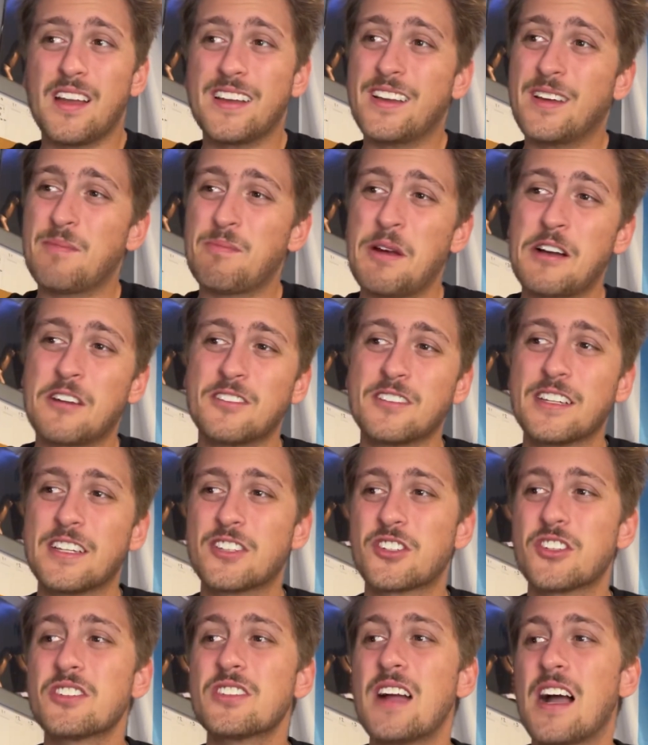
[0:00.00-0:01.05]
apparently it's
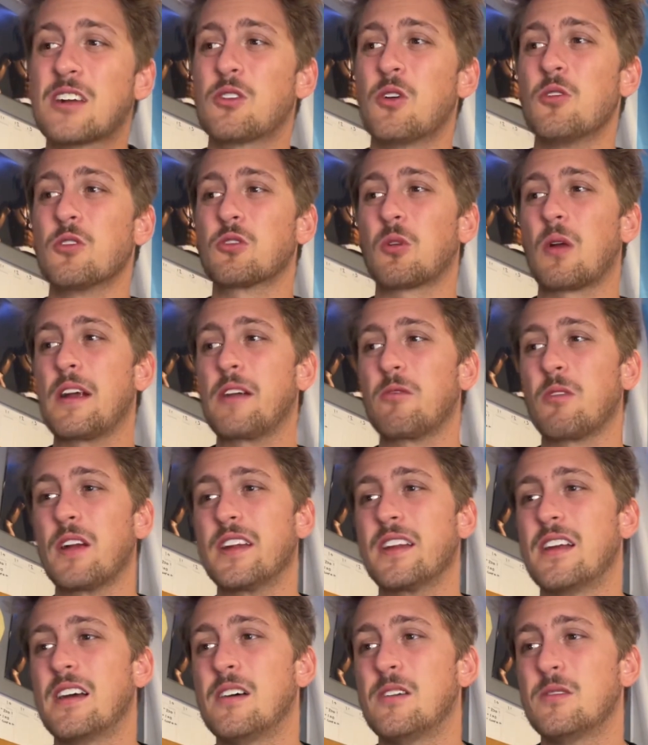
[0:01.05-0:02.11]
just not going great right
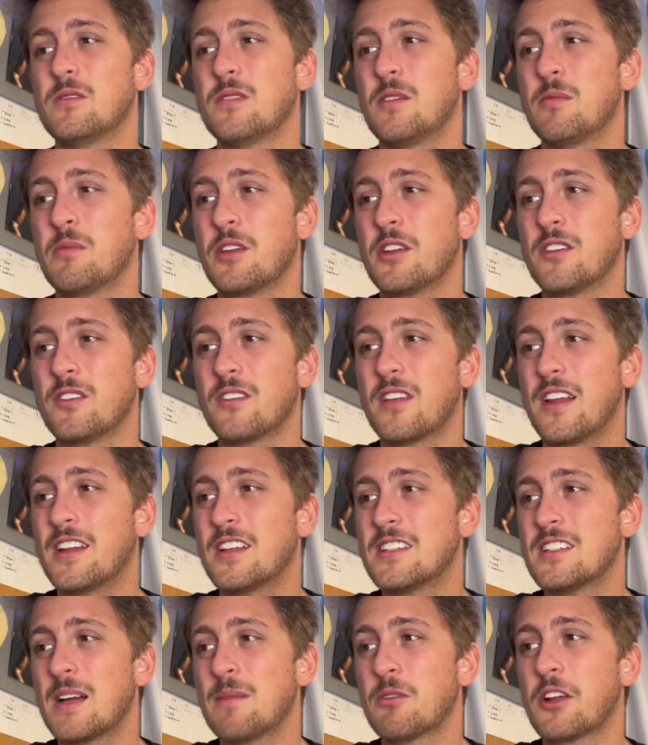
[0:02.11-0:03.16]
now.
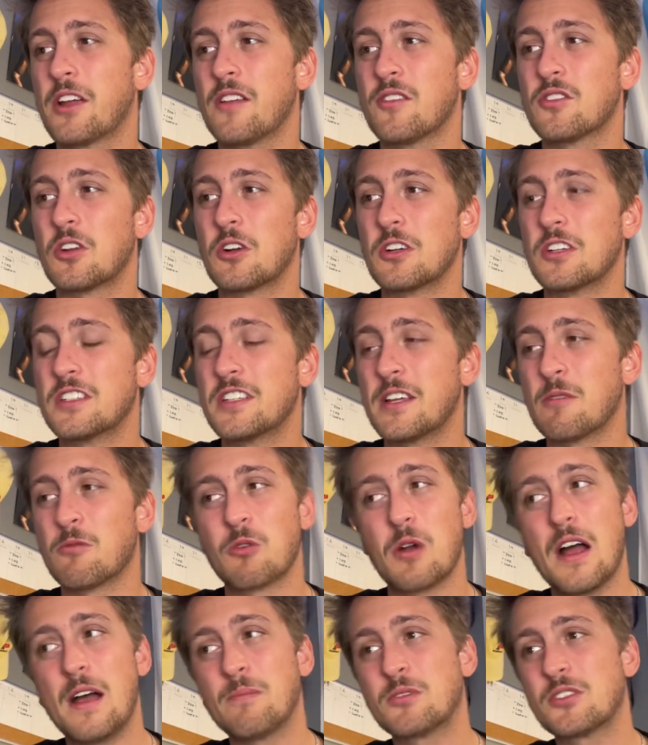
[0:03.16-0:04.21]
Anytime you're getting third-team
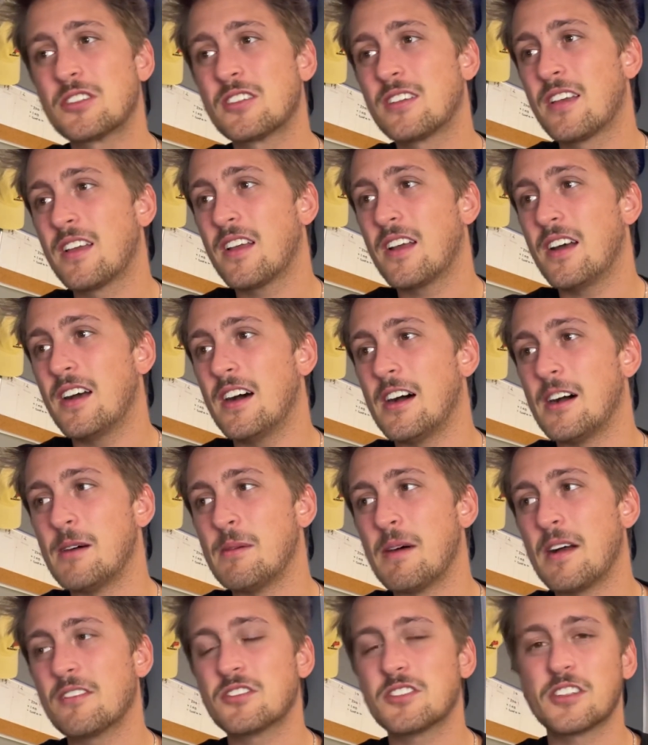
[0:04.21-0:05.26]
reps,
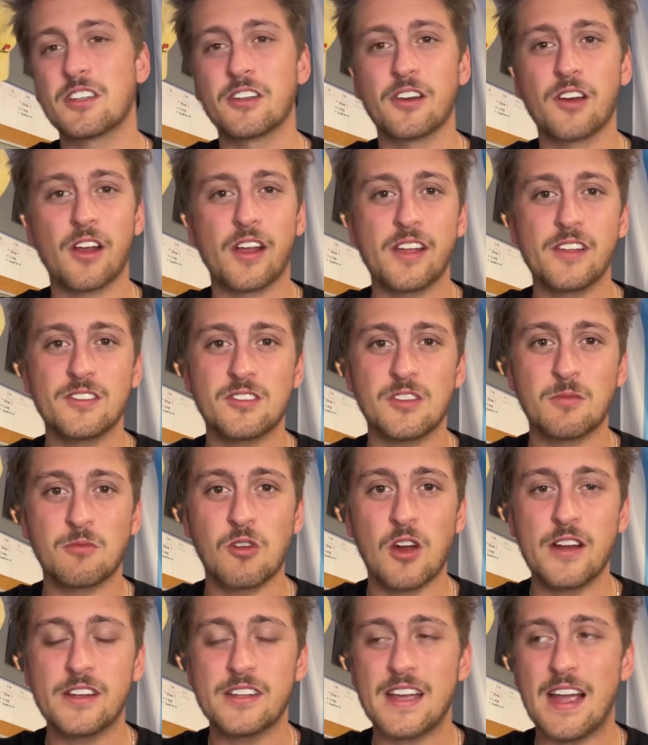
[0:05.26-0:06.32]
obviously you could get some
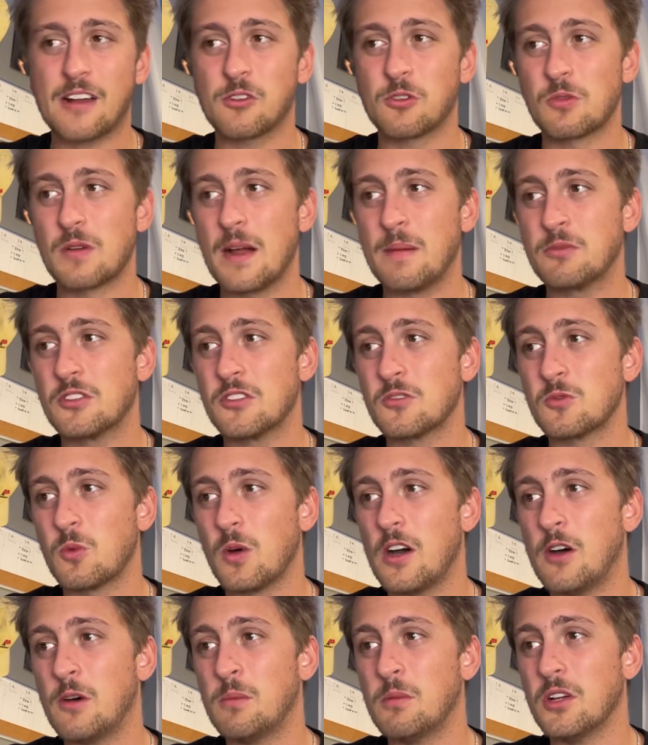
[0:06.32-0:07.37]
right tackle reps as
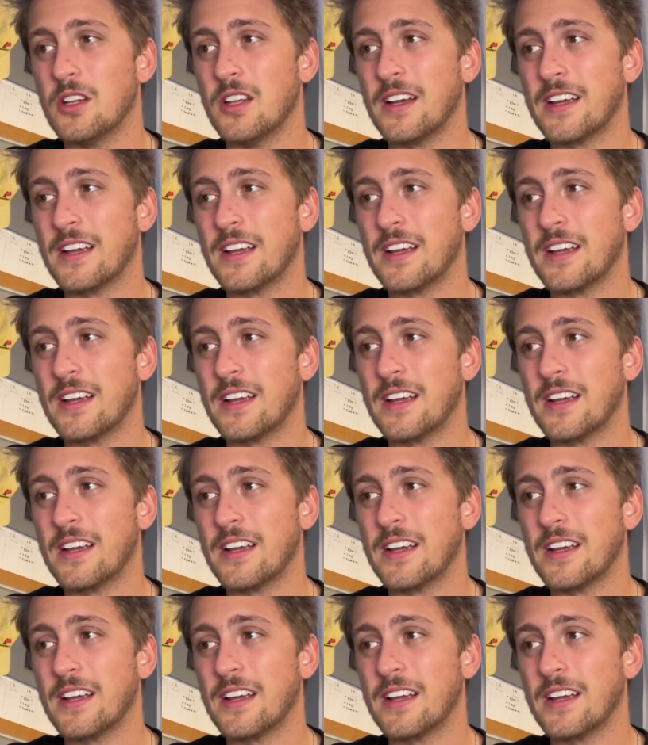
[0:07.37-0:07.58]
well, but